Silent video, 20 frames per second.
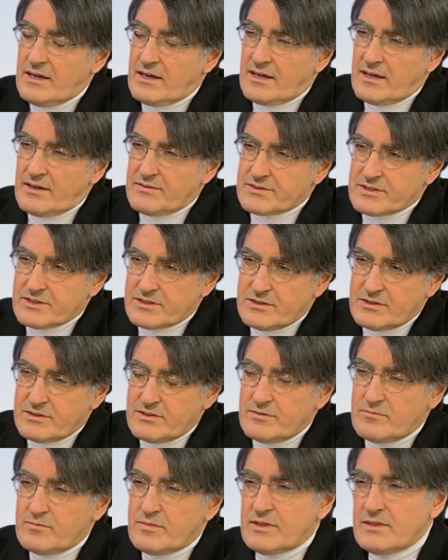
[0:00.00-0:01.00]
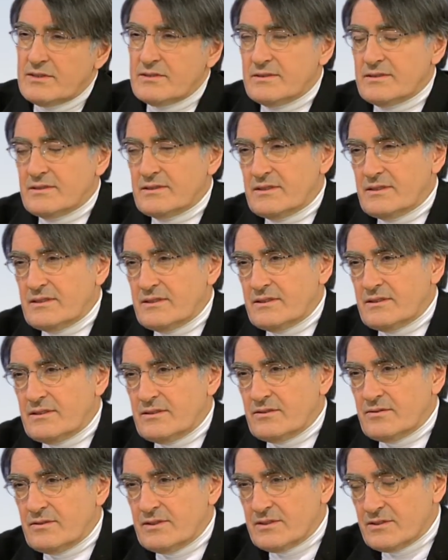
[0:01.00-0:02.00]
of the tumor, the mm.
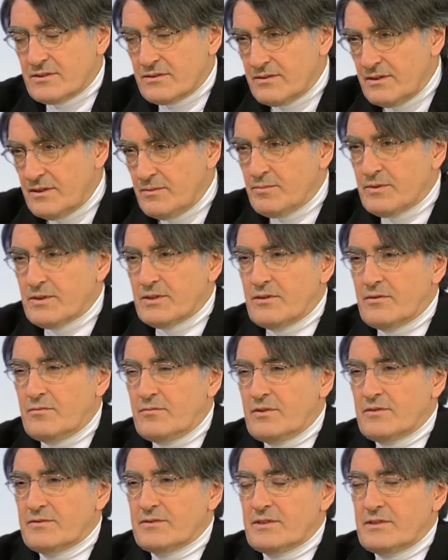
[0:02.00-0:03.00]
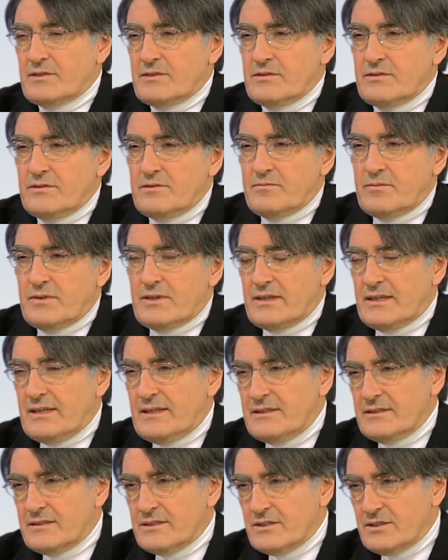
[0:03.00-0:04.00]
transcriptome of the tumor,
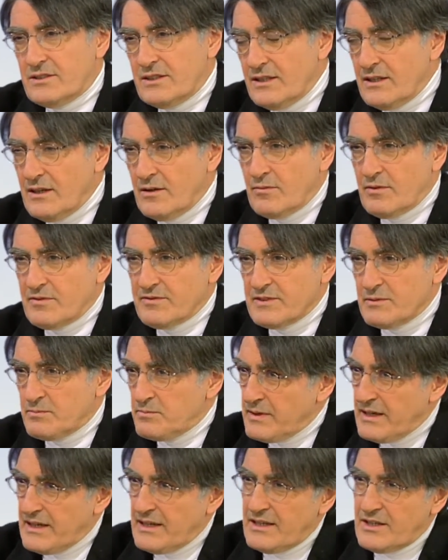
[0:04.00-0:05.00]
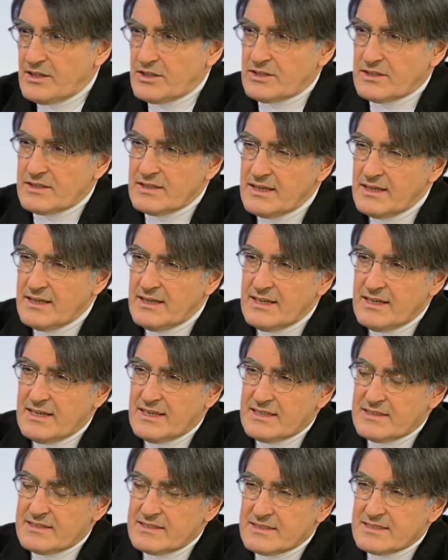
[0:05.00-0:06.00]
and the genome of the patient,
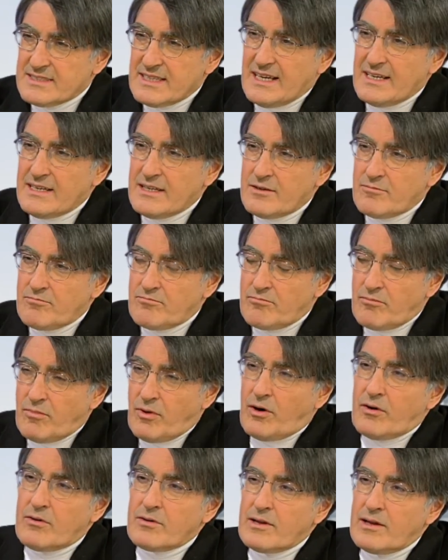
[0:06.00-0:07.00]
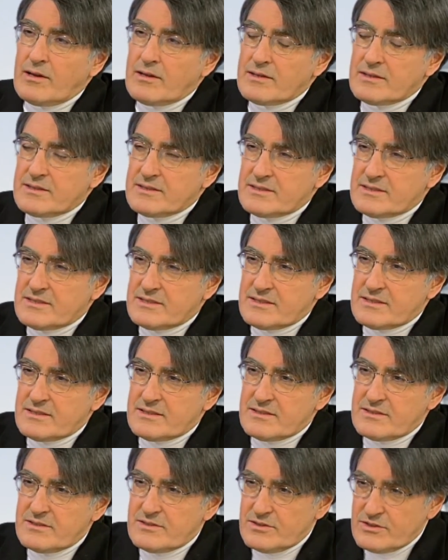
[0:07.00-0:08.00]
and then model the
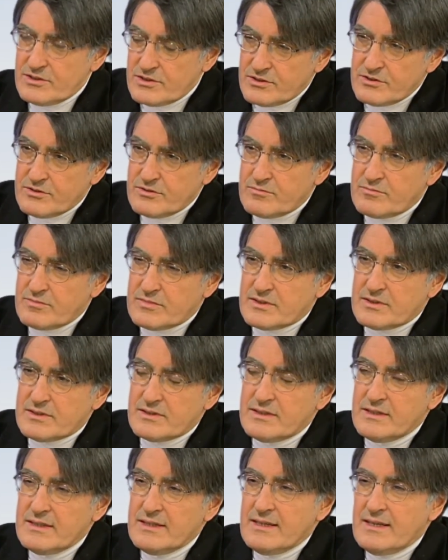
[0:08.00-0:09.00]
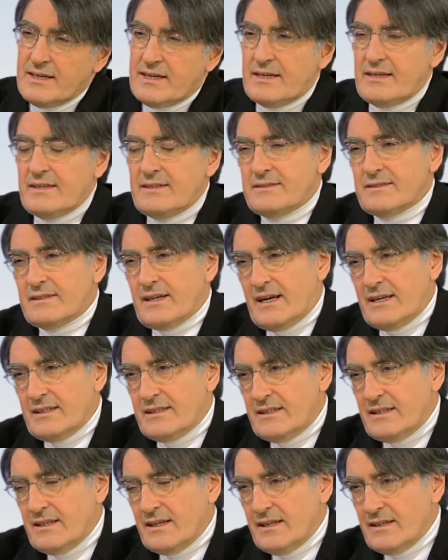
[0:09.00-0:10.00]
tumor and
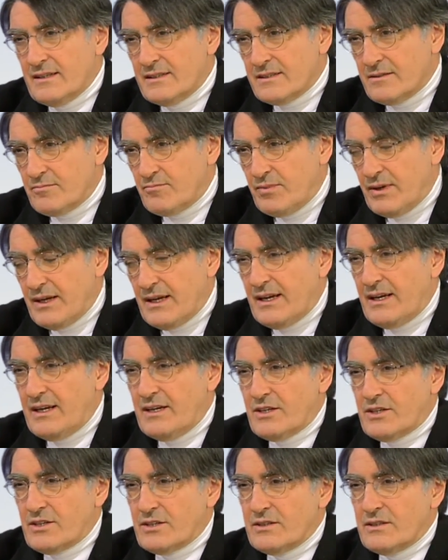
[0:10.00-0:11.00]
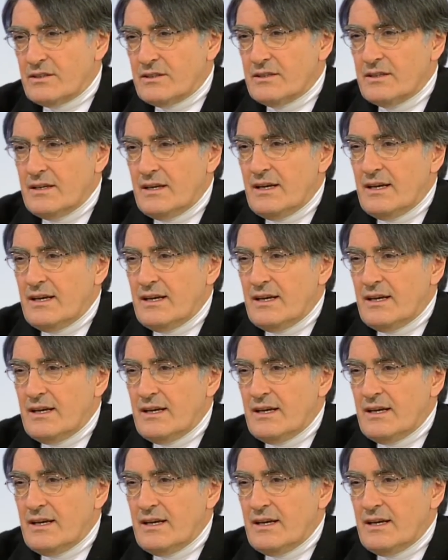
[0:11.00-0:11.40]
ideally the patient